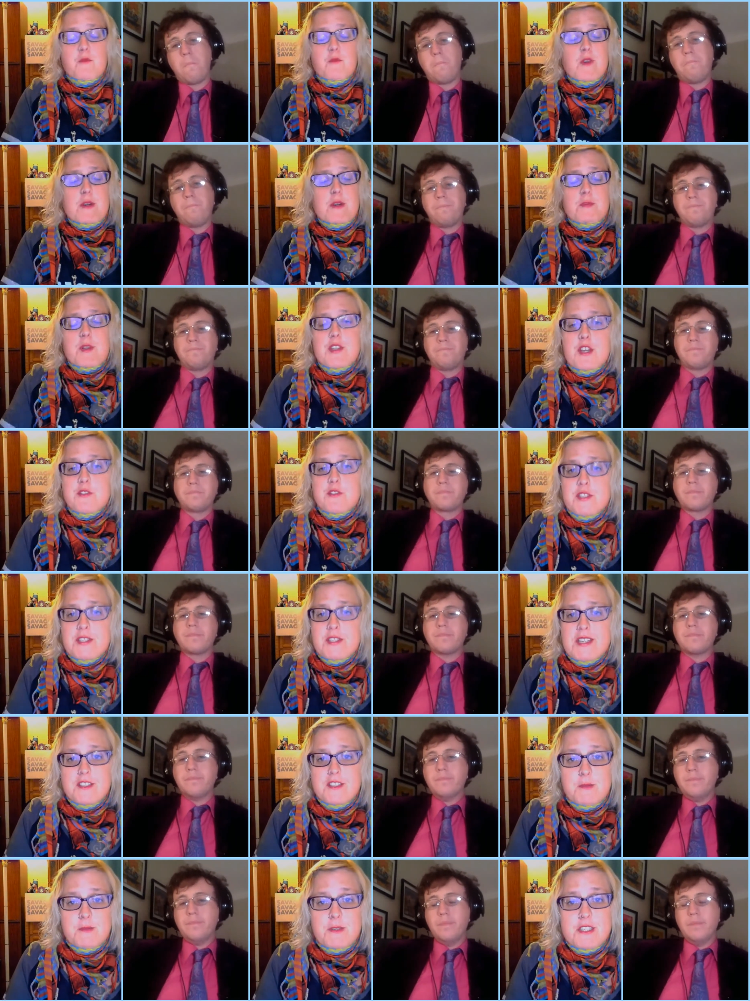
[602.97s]
Speaker 1: what
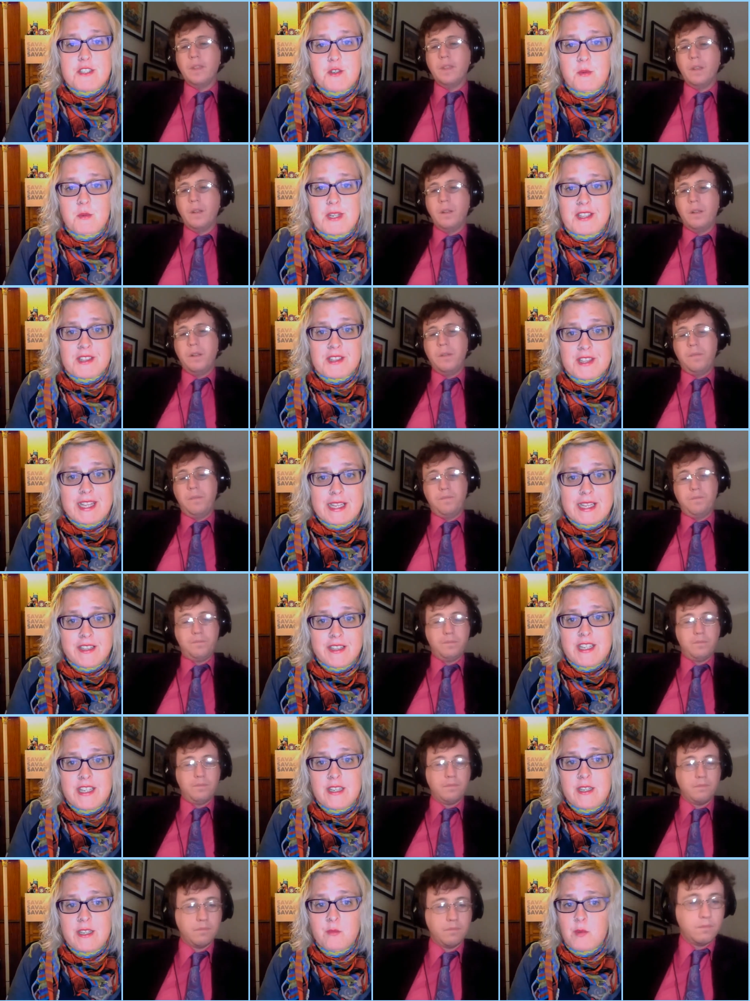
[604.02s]
Pelosi has been doing
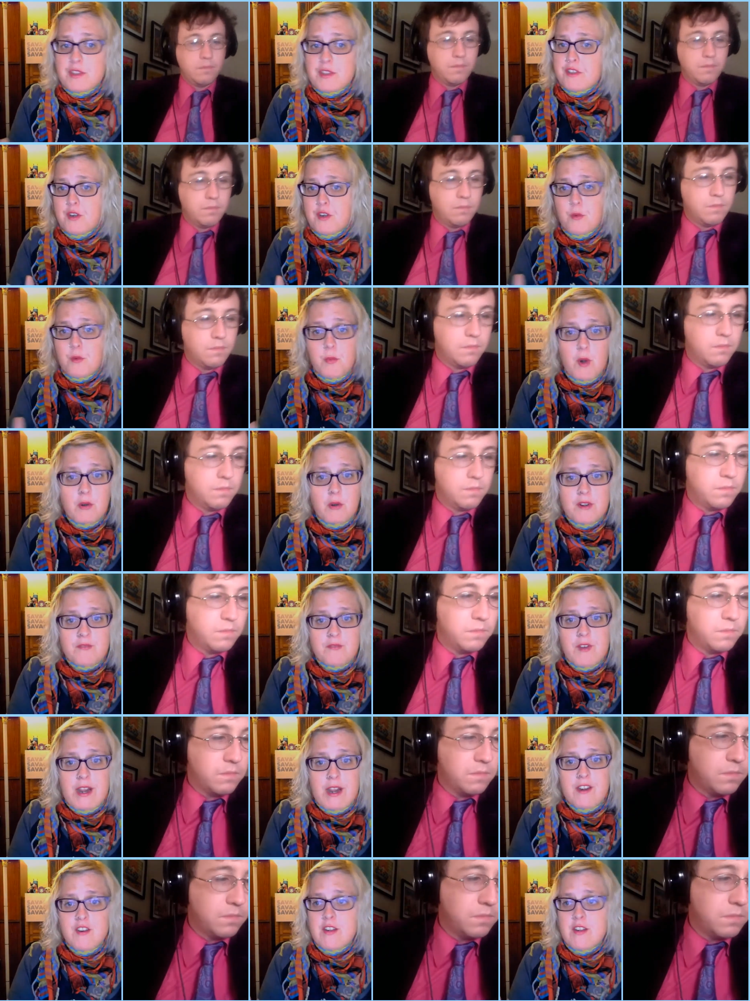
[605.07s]
lately with
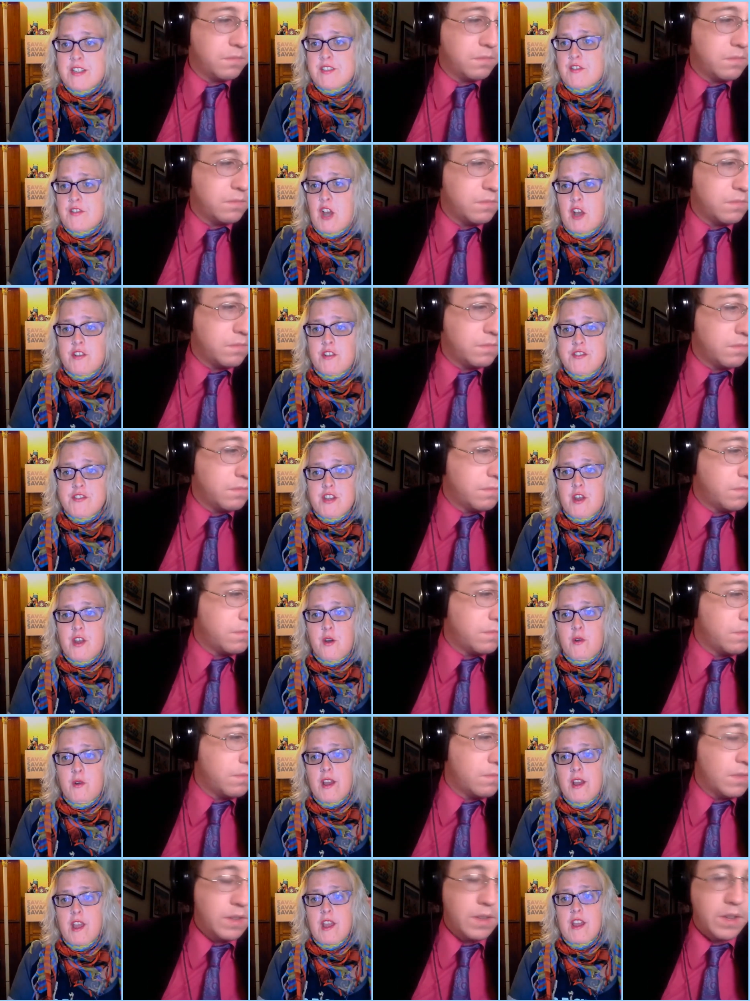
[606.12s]
coronavirus?
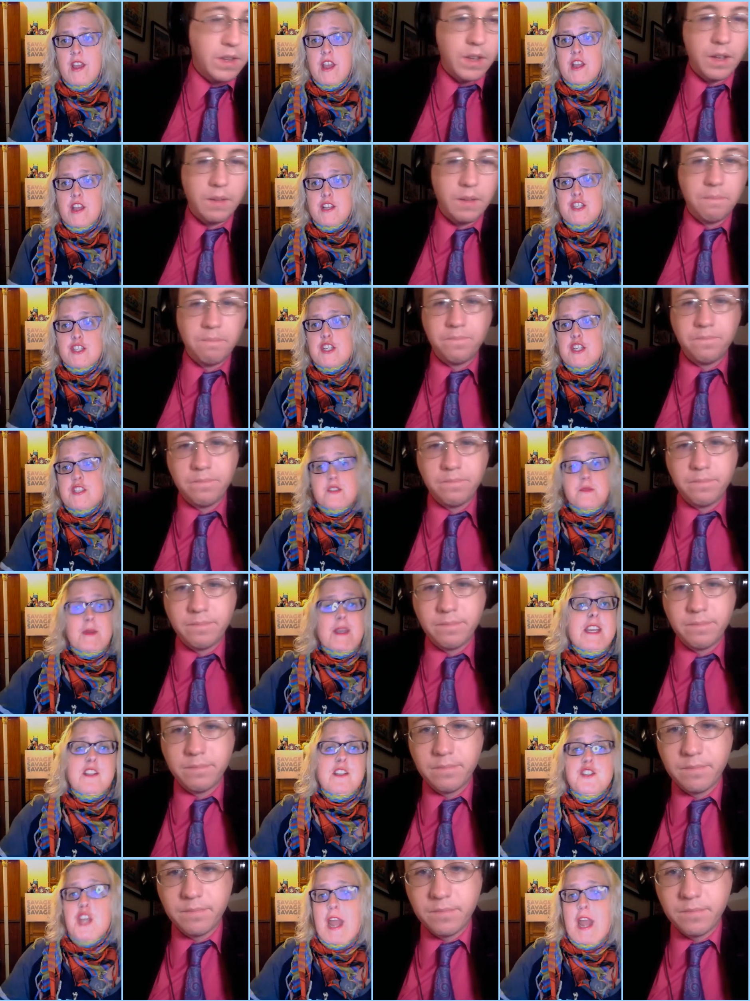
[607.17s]
Also, yeah she's
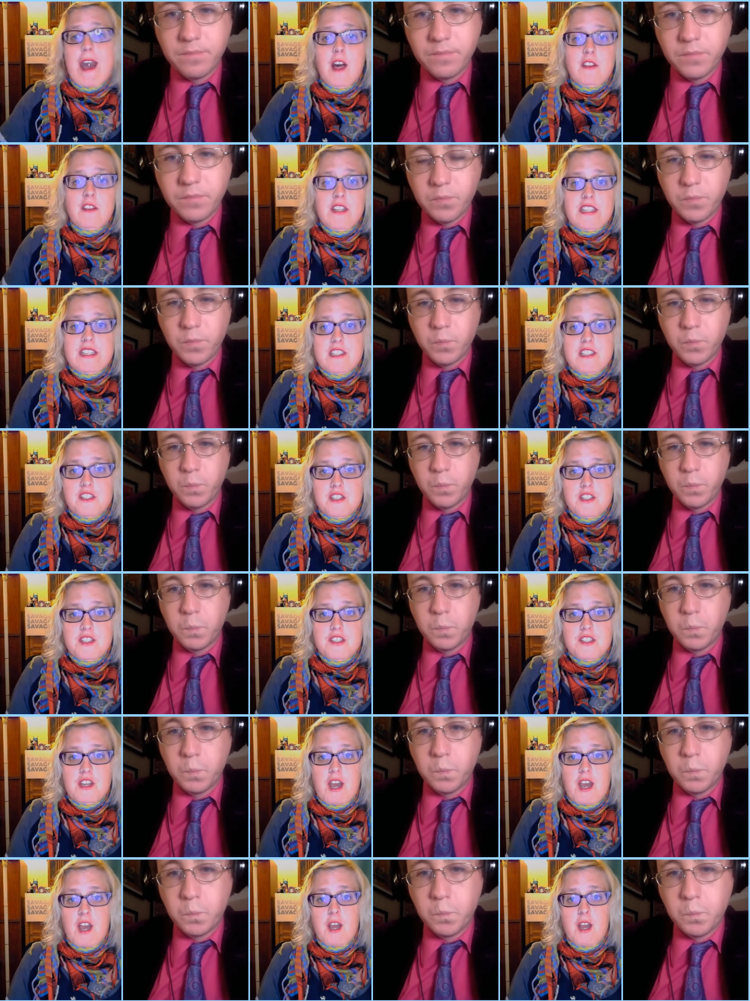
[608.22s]
being
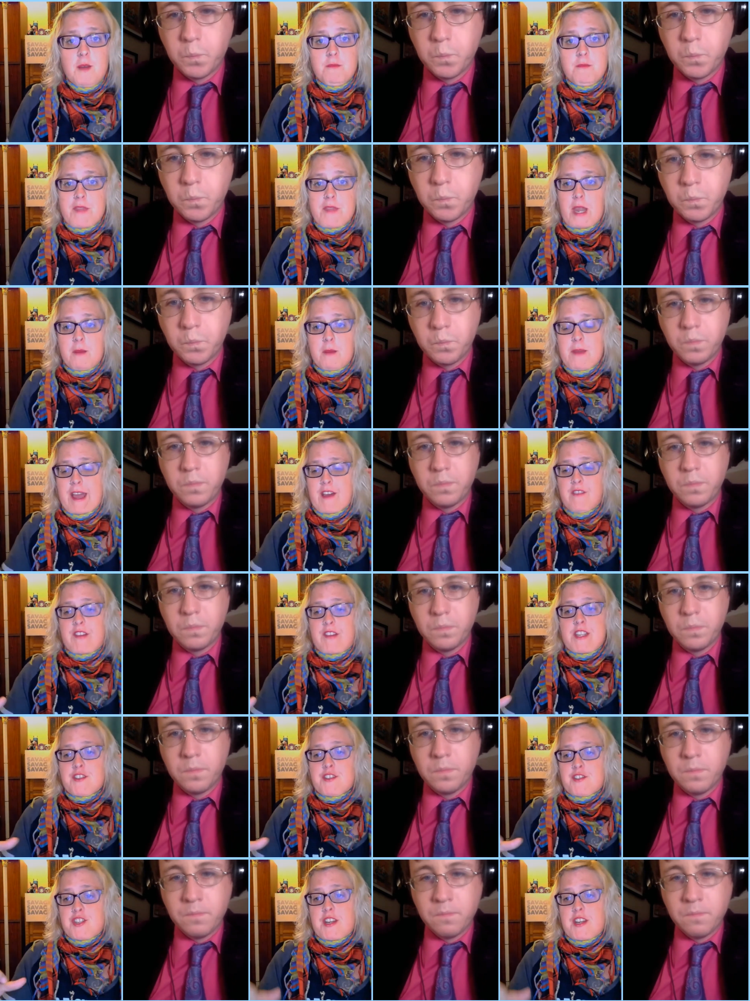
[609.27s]
challenged. Um, I'm
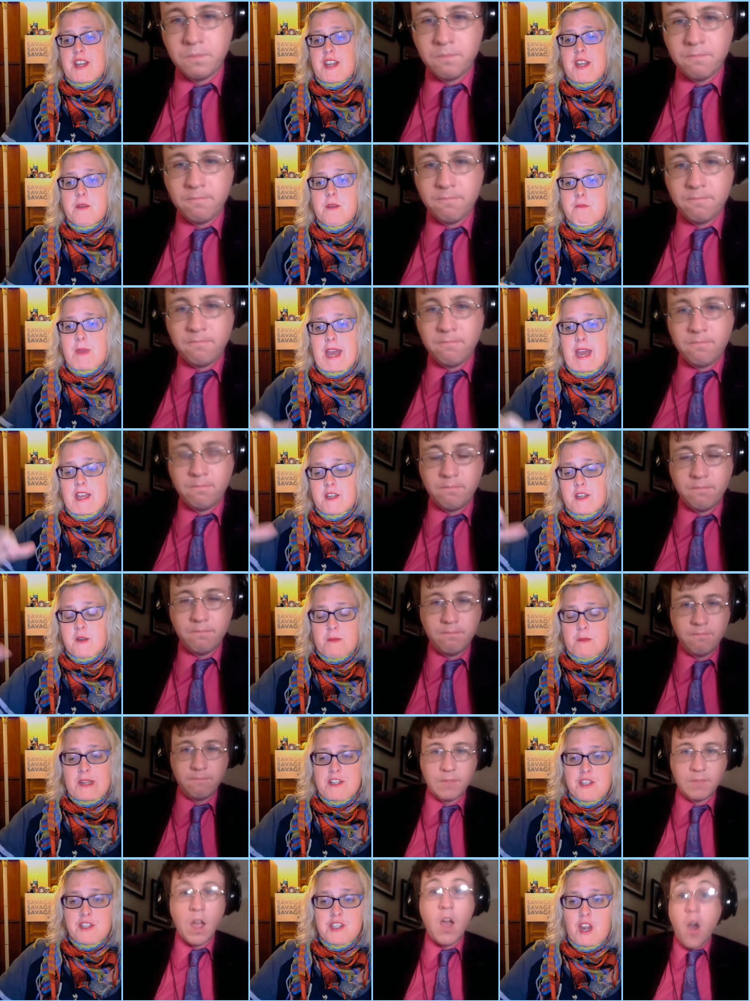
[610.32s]
having Shahid back
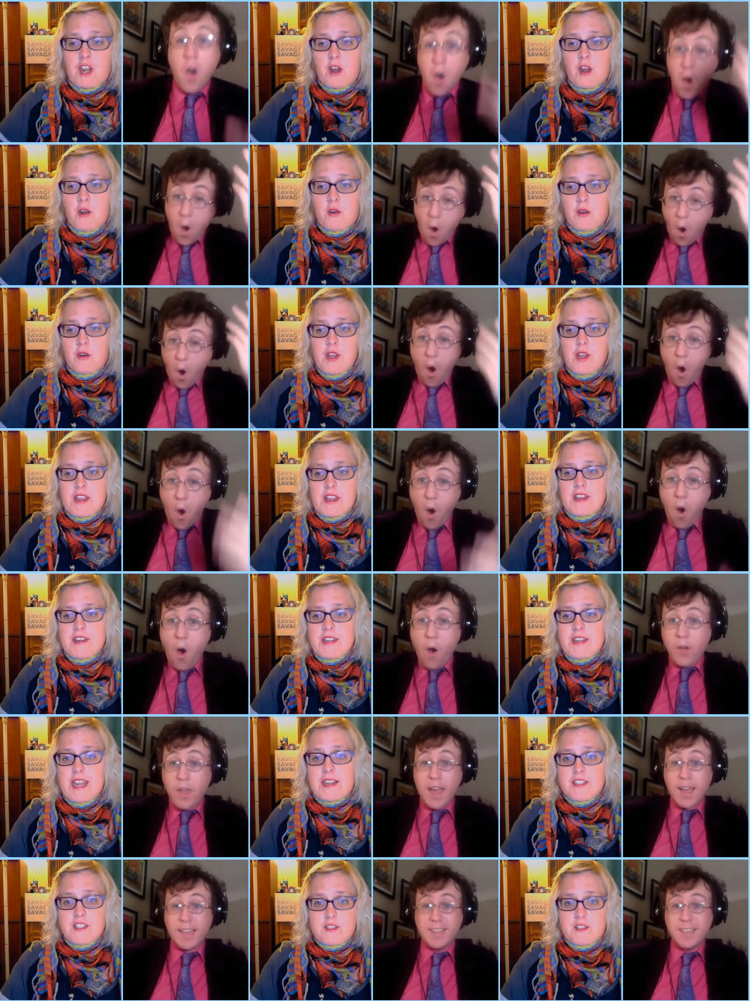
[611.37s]
on my show. Oh
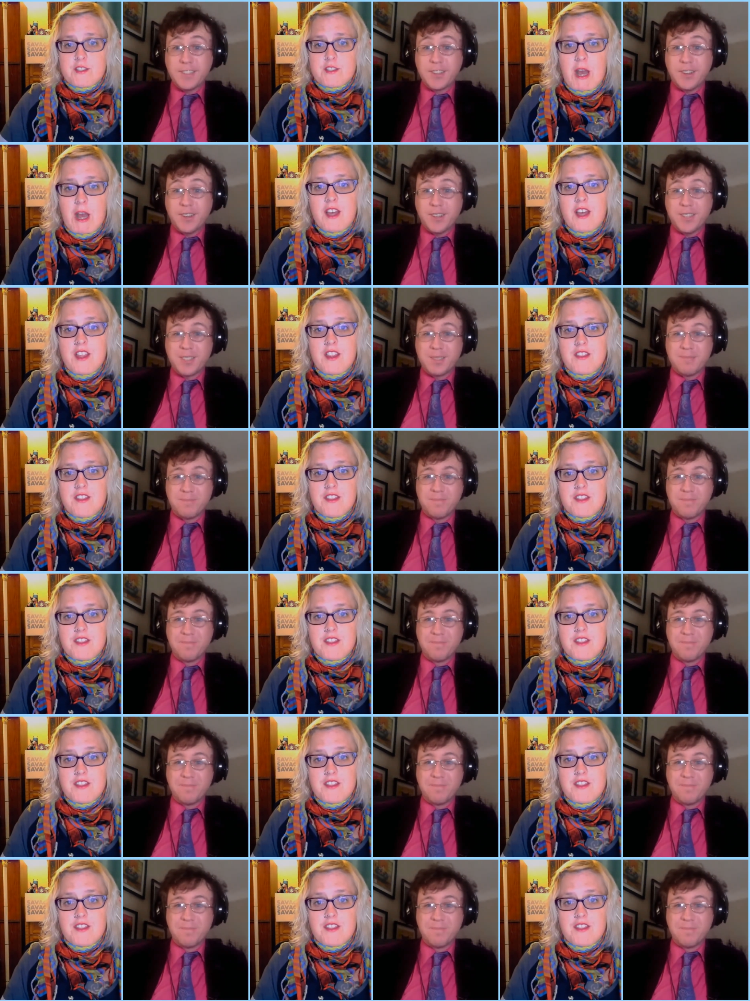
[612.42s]
yeah, he's on. Month.